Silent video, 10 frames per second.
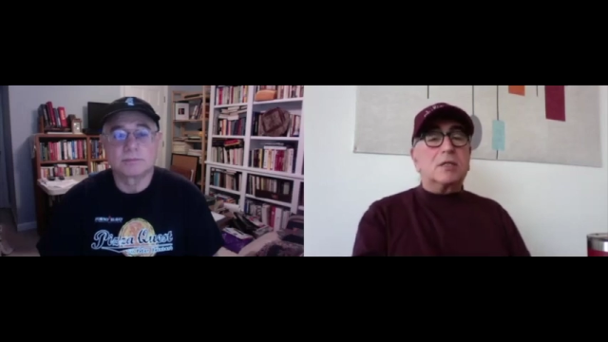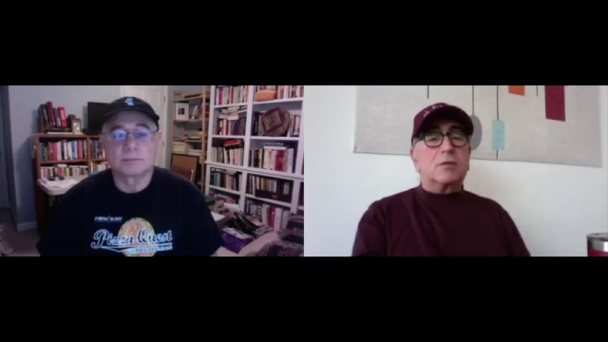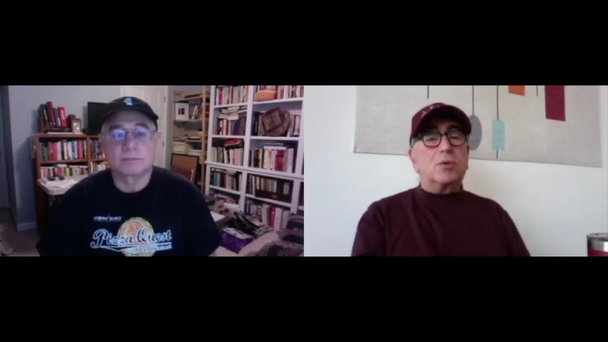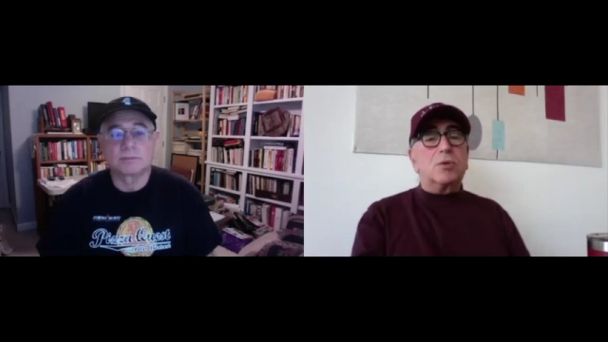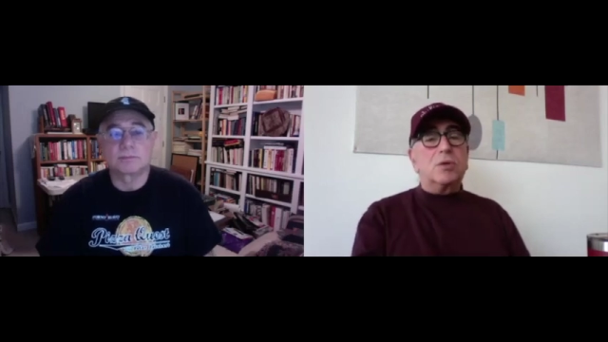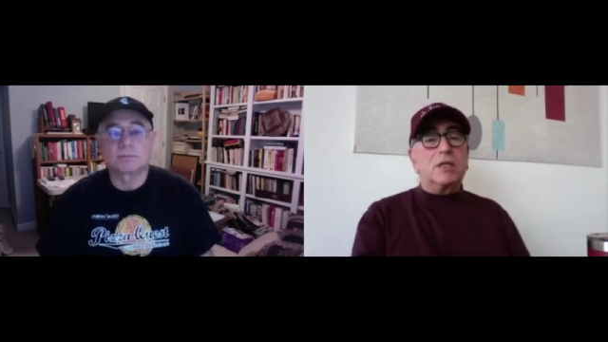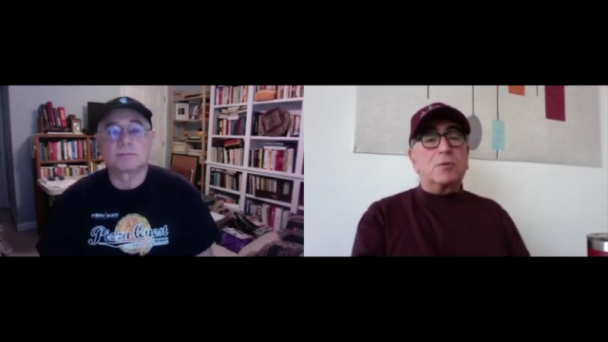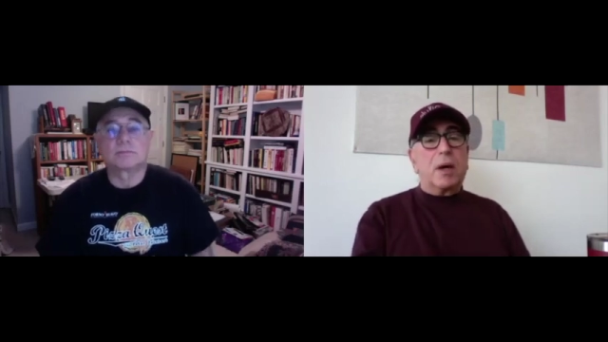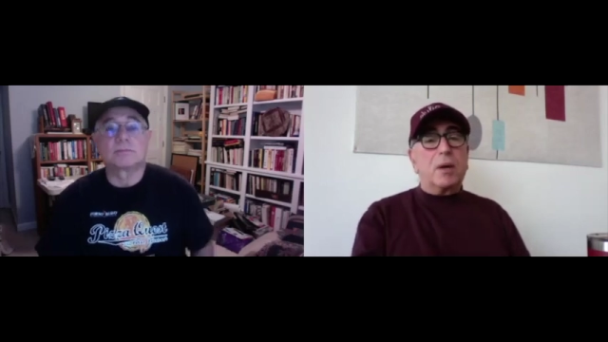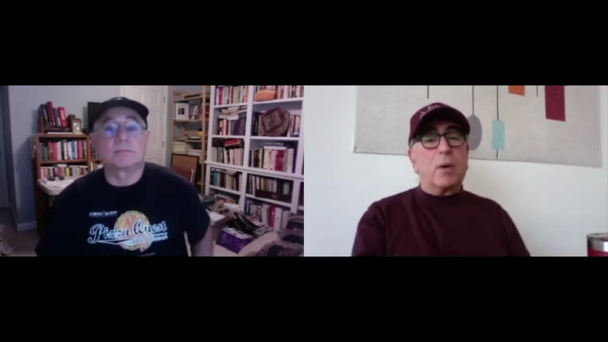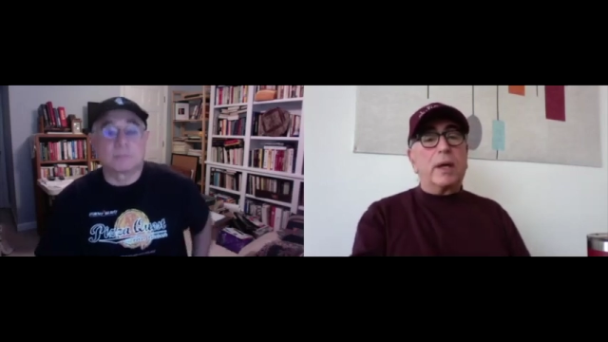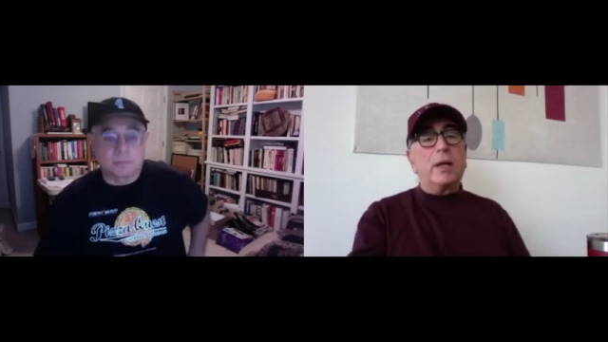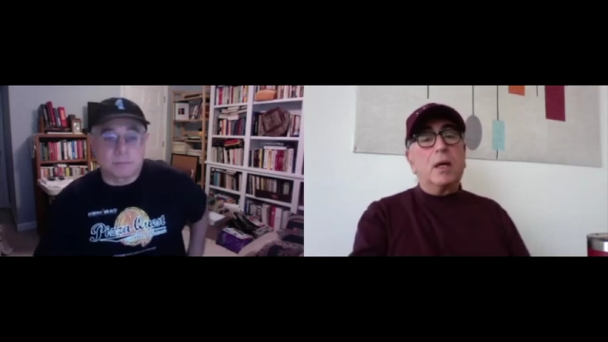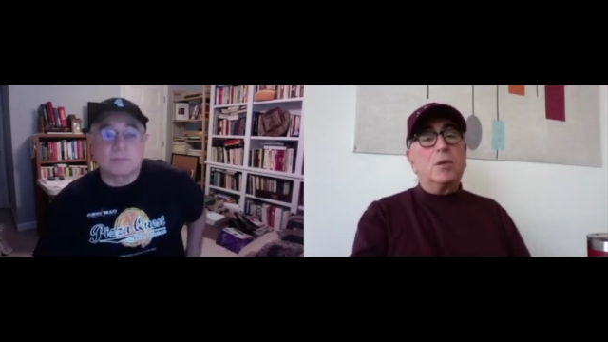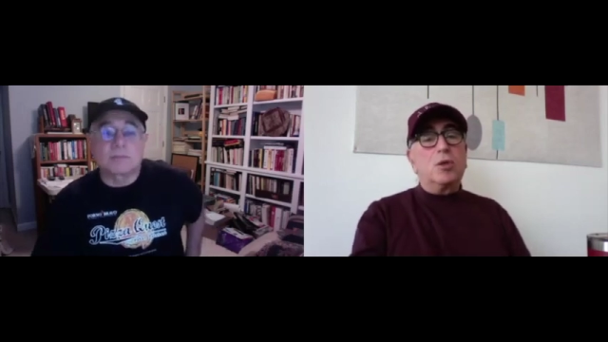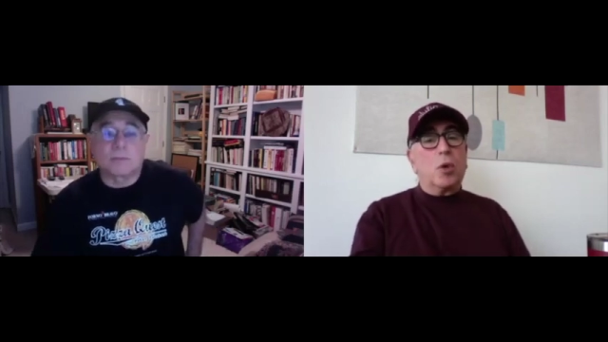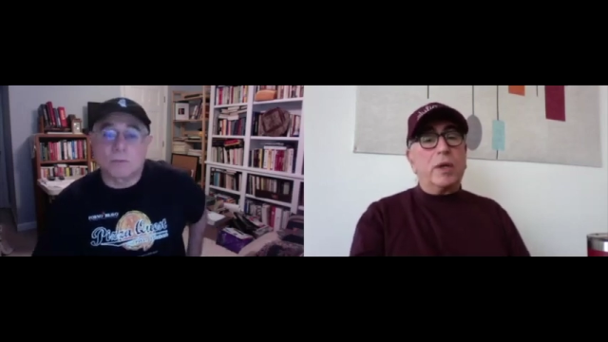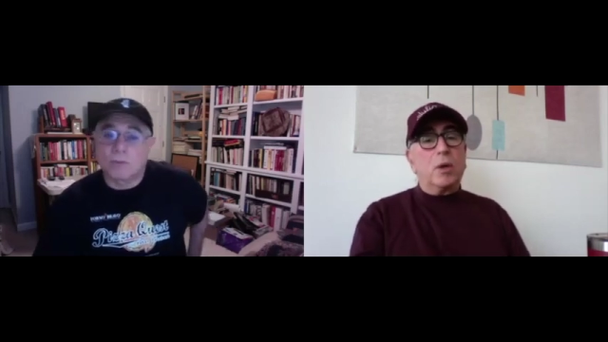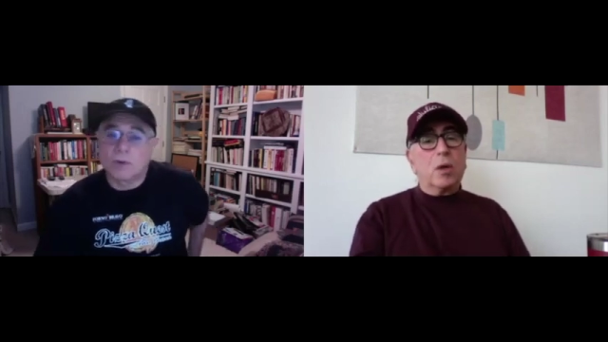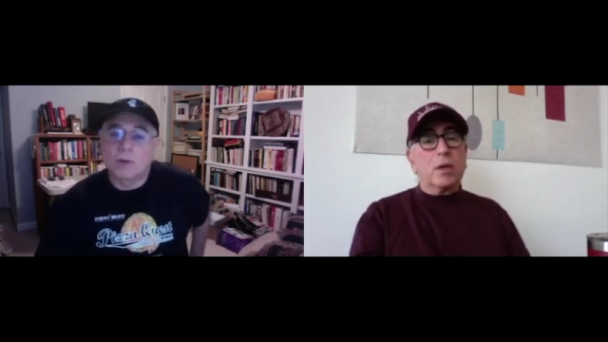Speaker 1: for two years, by the way, doing
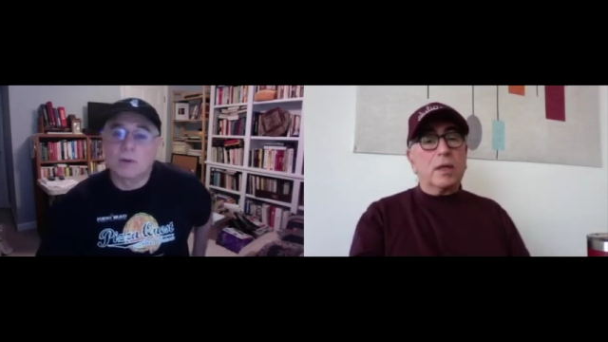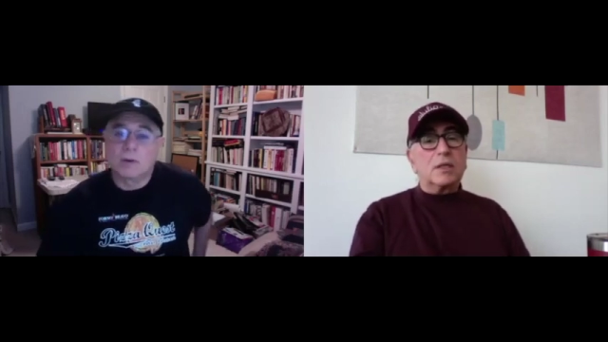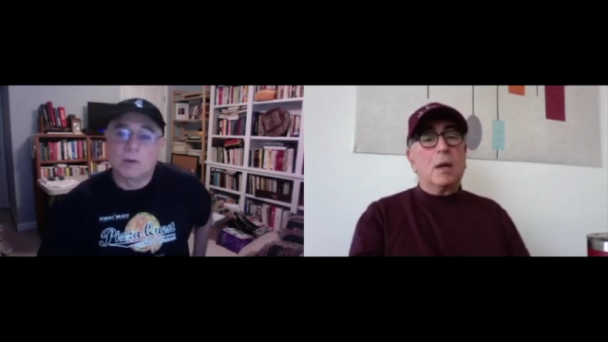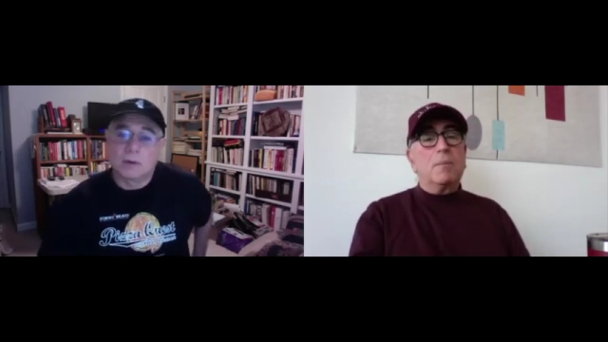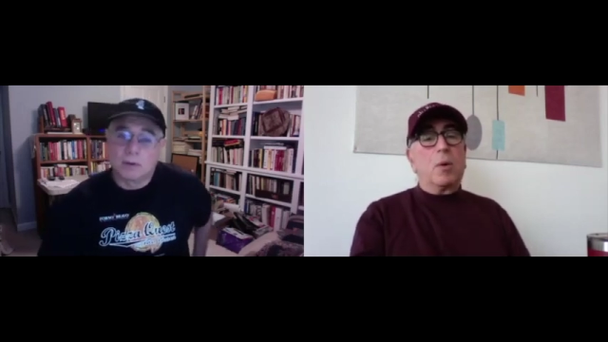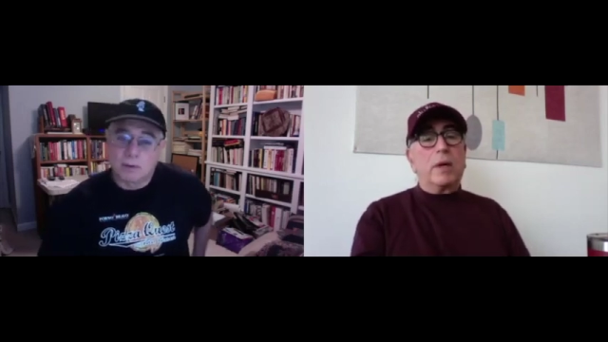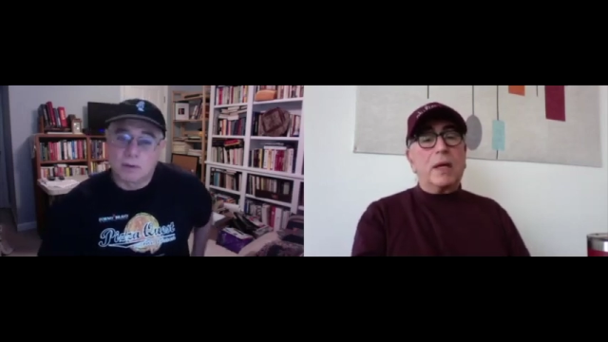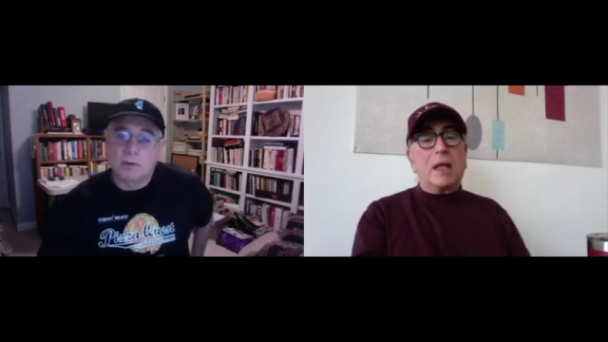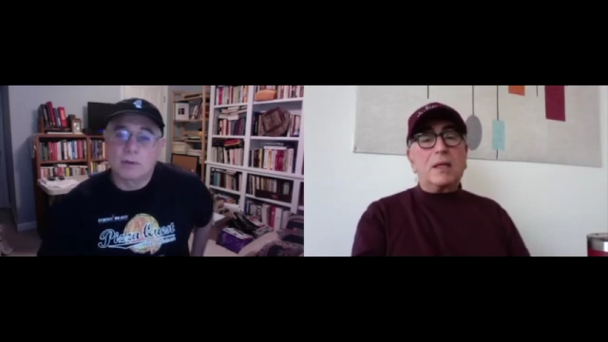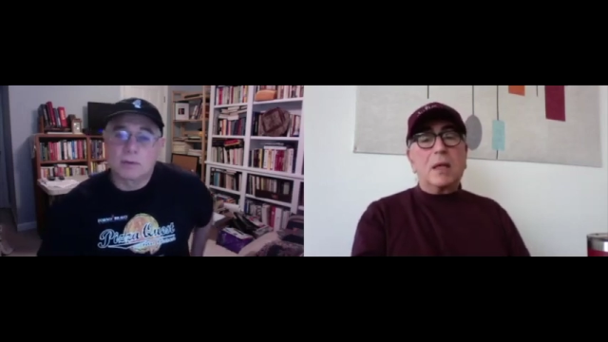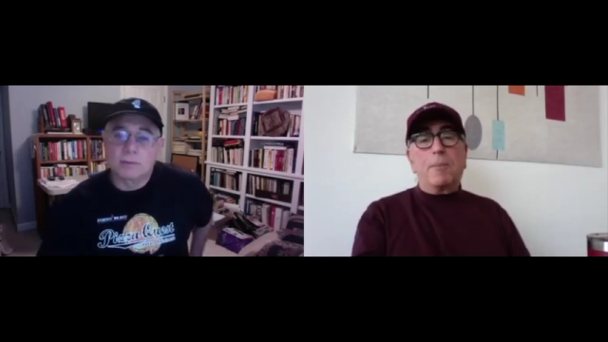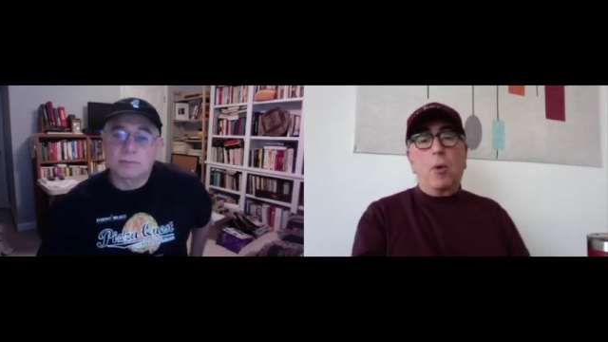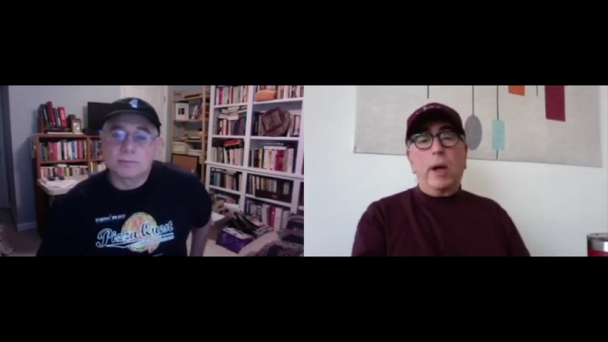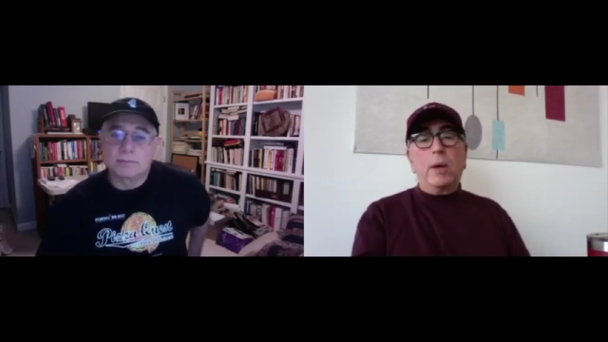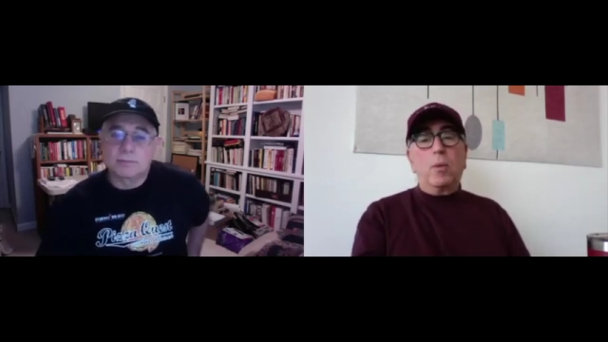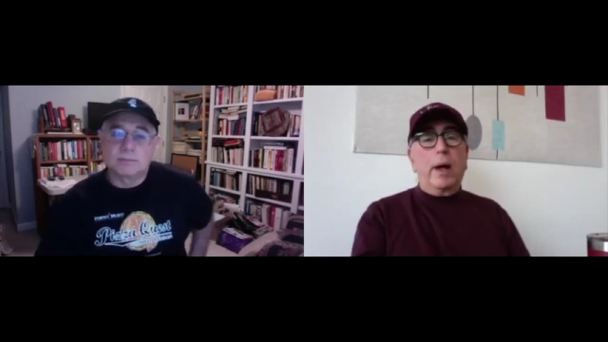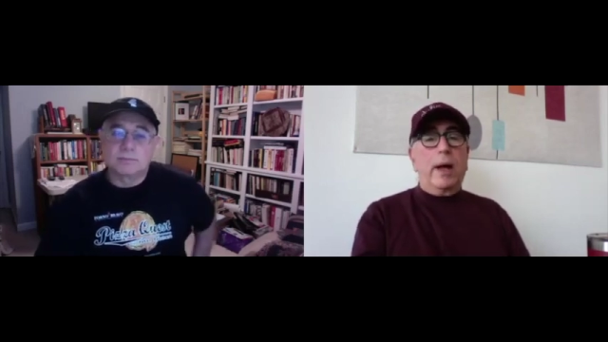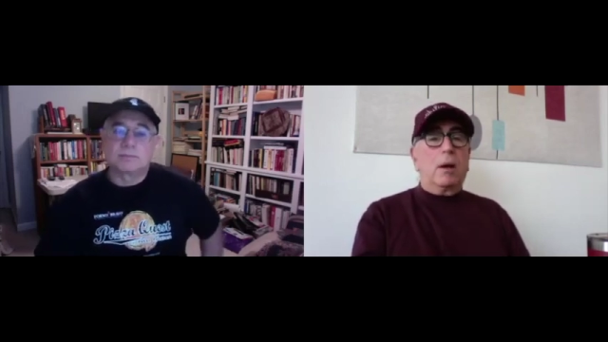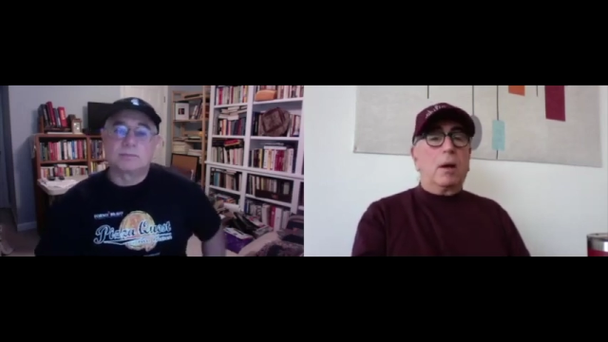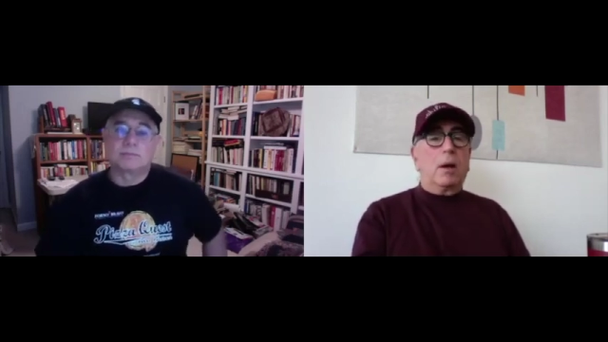all this. But when it got to the point where